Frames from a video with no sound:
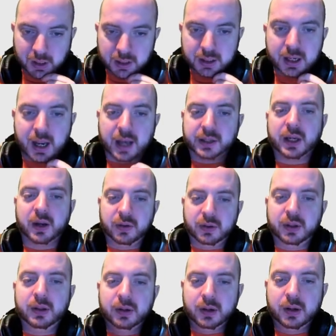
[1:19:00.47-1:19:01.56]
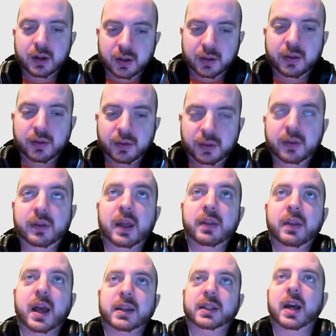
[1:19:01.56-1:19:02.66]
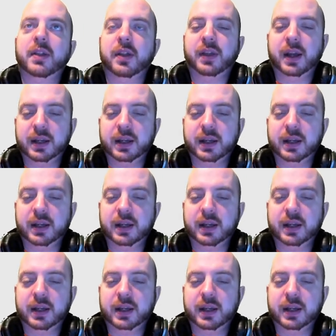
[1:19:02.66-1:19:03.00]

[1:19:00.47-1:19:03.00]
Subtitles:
Yeah, so that's the other thing,